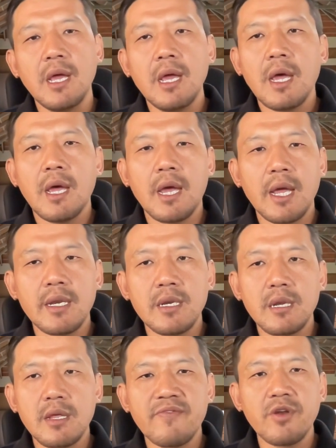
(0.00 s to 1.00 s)
And
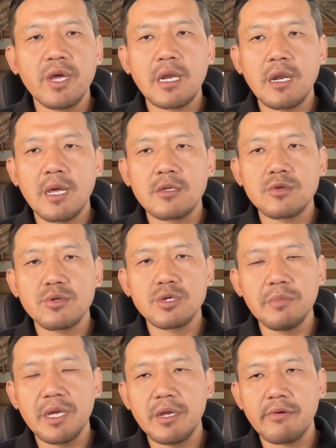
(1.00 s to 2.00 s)
if you look at like social
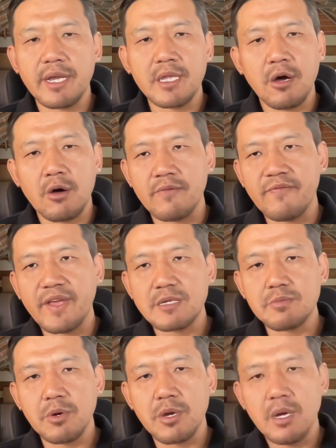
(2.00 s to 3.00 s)
media right now on
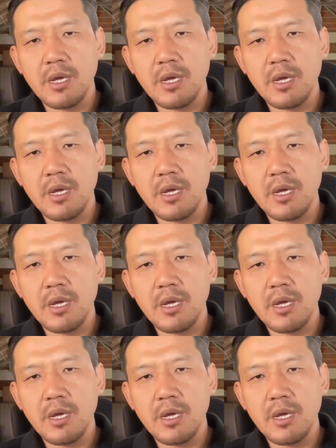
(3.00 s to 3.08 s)
Facebook,